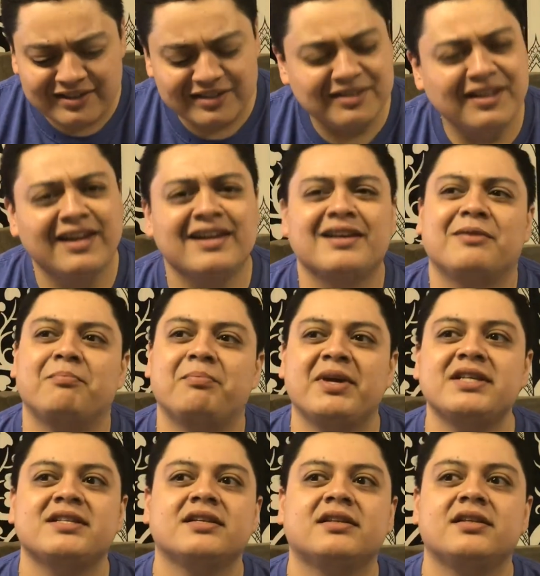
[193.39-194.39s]
like
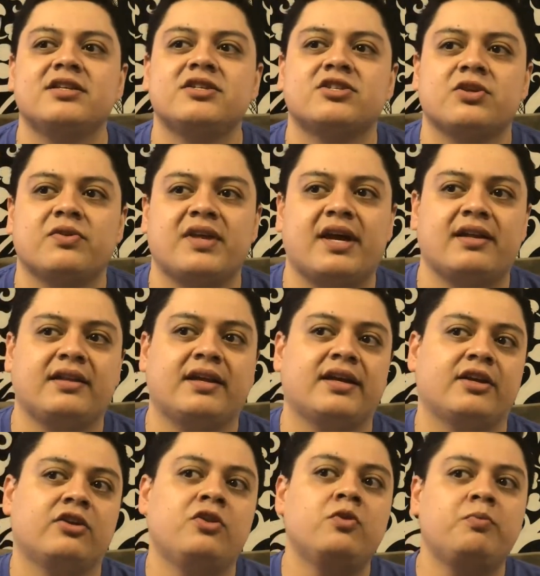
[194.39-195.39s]
basically so that
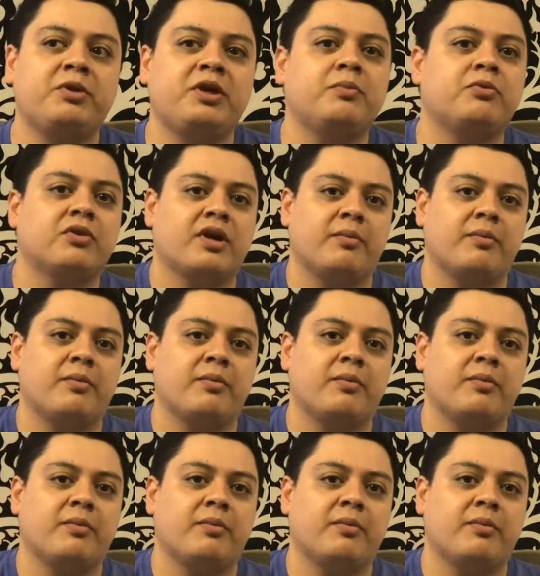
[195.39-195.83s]
like new people